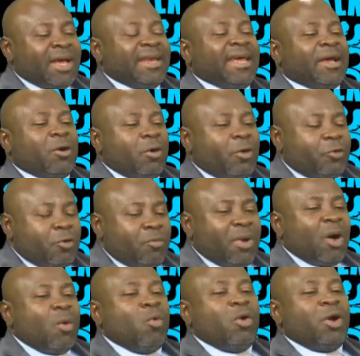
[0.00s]
the
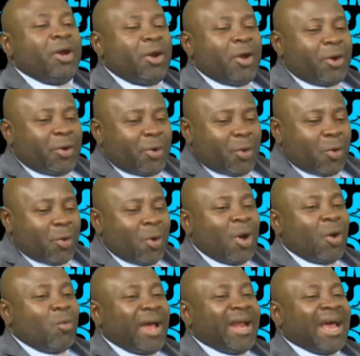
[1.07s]
consumer will not know
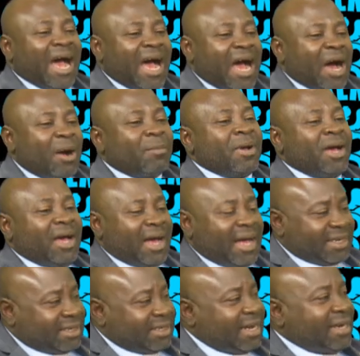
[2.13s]
when harm
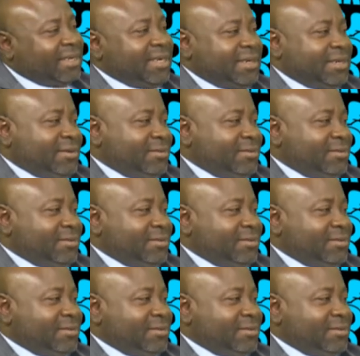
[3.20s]
has started.